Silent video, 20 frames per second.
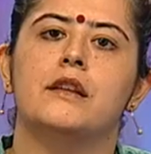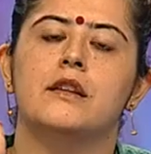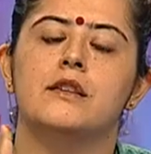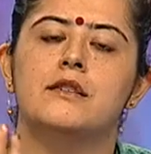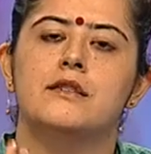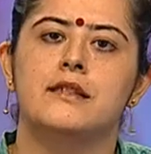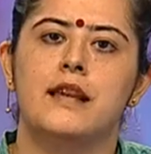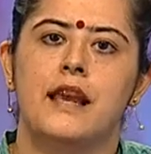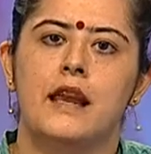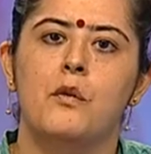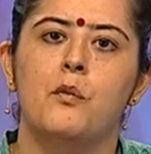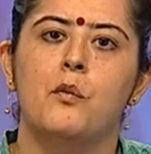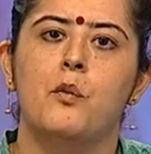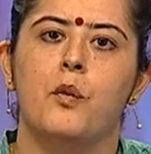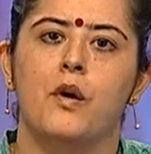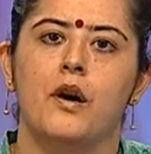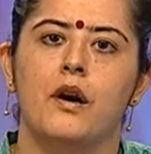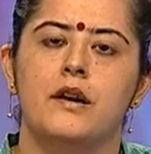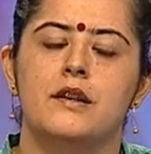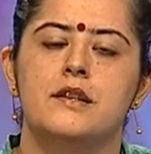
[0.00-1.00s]
the same
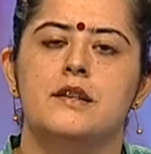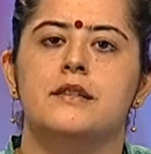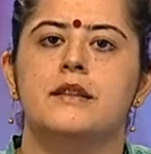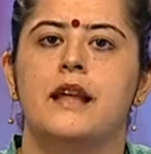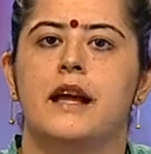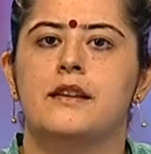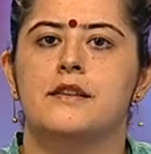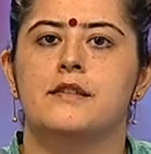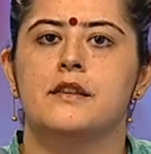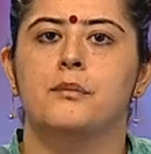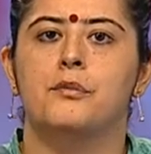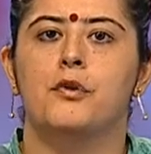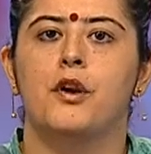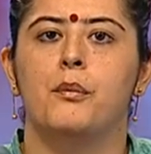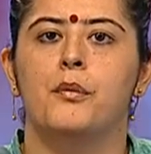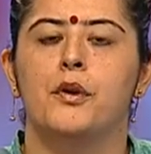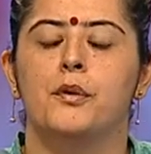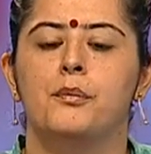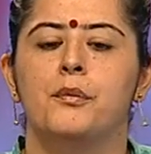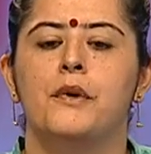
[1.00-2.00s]
word. That is a
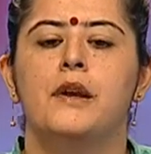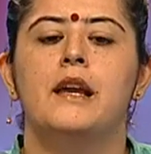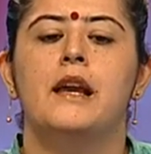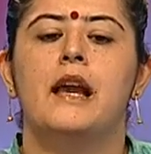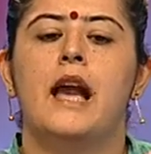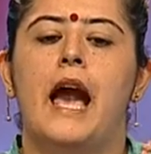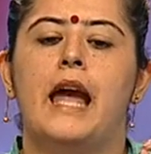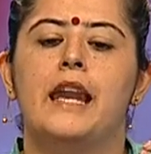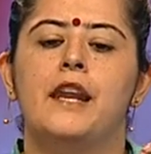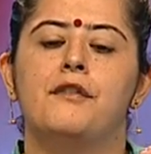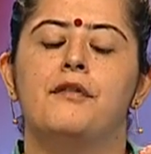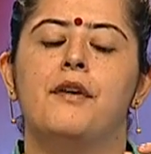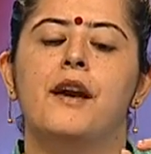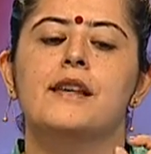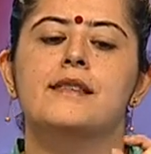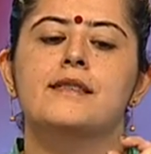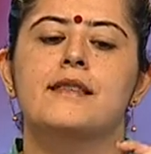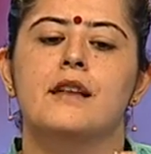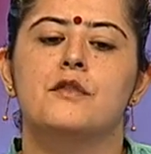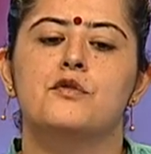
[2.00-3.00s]
problem. And in
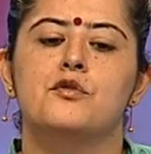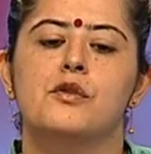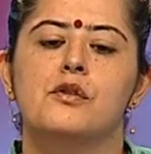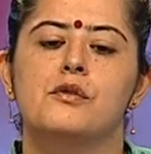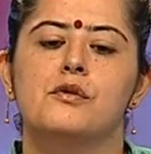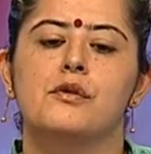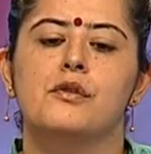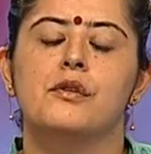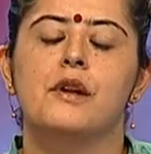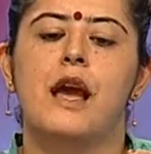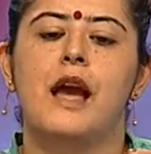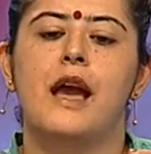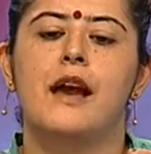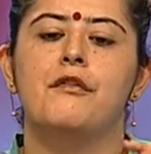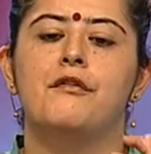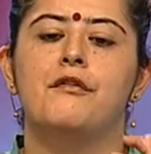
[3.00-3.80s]
fact, such children have